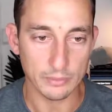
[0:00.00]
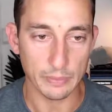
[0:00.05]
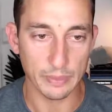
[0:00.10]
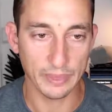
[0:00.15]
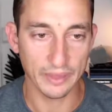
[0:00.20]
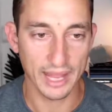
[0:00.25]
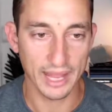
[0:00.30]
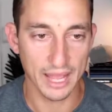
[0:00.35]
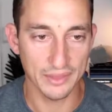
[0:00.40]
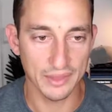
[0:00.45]

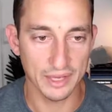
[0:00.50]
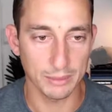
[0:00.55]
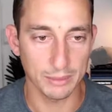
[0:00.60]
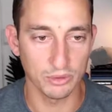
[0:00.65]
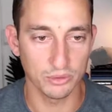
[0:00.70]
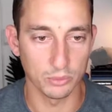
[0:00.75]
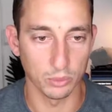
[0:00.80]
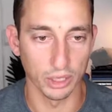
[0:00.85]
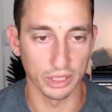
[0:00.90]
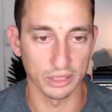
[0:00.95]
How the
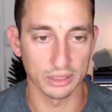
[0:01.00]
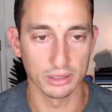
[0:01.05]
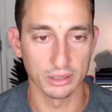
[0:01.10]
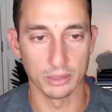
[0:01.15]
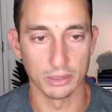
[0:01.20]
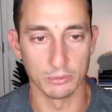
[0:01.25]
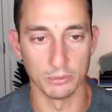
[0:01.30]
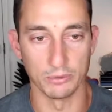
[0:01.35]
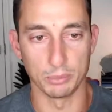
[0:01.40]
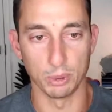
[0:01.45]
numbers work.
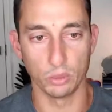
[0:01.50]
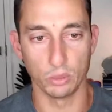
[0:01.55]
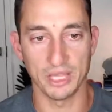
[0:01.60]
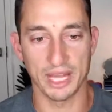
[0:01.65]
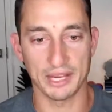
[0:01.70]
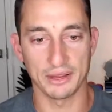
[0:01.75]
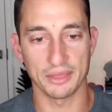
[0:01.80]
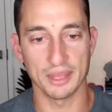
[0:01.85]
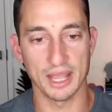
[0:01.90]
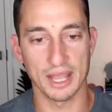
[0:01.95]
We've pulled out
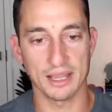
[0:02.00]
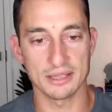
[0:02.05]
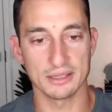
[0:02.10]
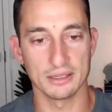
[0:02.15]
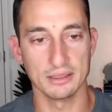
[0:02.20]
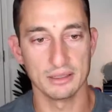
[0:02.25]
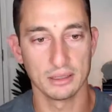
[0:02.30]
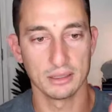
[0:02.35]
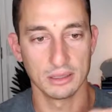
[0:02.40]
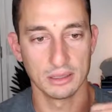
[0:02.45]

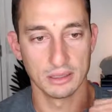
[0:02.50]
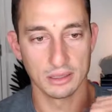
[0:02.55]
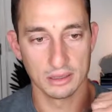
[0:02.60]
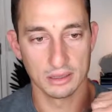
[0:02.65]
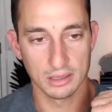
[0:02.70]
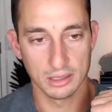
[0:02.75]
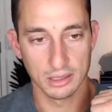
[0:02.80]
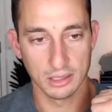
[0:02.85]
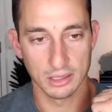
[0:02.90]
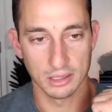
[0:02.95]
1,000.
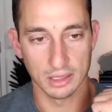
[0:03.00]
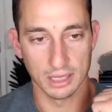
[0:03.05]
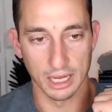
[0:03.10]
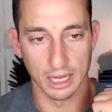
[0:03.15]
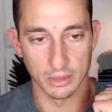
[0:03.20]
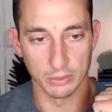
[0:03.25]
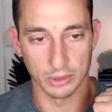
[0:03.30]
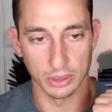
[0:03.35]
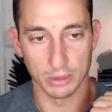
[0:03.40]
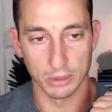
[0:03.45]

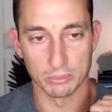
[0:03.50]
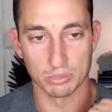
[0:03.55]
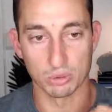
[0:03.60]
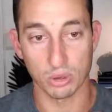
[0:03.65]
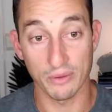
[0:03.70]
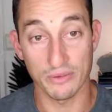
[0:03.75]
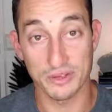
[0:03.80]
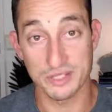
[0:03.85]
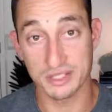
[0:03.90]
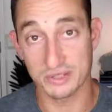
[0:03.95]
We've got
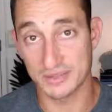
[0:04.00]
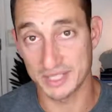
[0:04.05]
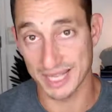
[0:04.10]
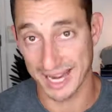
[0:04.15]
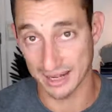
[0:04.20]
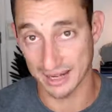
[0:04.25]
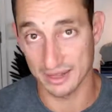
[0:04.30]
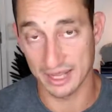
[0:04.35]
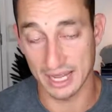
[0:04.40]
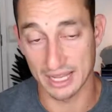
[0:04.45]
profits of
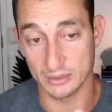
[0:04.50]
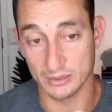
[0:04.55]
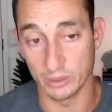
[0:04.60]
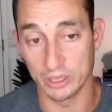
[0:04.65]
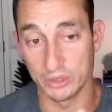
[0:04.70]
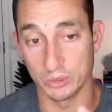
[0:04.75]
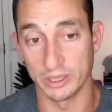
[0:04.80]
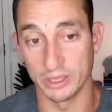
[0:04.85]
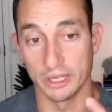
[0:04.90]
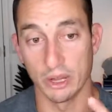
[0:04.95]
10,000,
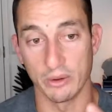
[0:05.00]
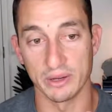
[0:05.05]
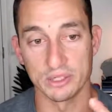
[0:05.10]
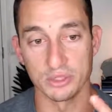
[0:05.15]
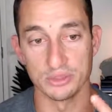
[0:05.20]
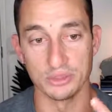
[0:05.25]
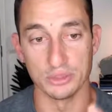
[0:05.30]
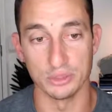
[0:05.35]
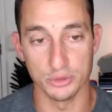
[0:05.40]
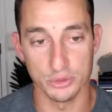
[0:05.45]
which we're going to
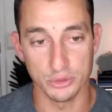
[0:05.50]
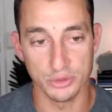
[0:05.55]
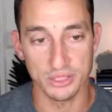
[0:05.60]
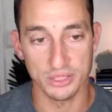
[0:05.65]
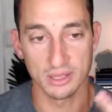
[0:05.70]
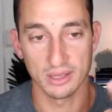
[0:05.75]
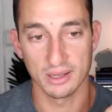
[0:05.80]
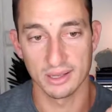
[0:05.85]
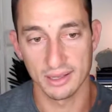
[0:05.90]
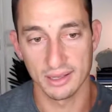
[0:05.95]
use.
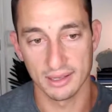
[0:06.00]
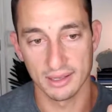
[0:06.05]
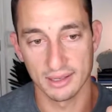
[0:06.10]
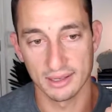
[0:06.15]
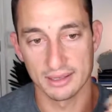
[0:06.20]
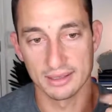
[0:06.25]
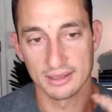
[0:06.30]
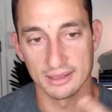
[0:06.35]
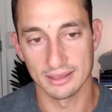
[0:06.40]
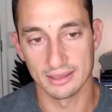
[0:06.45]

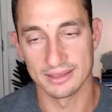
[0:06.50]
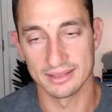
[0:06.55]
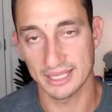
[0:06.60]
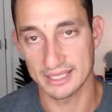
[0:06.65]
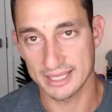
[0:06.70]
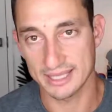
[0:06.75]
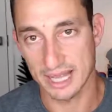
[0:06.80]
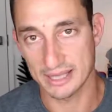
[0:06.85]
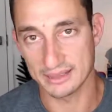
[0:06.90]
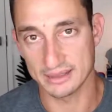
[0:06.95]

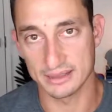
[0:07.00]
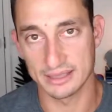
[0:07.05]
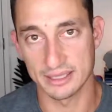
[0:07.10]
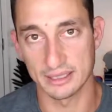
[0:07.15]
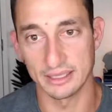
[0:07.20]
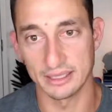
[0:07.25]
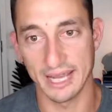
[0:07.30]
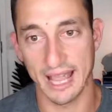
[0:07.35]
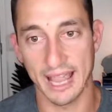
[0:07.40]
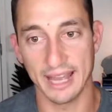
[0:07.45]
6,000 still
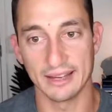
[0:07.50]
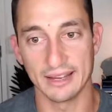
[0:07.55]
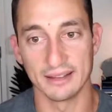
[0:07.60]
in ADA.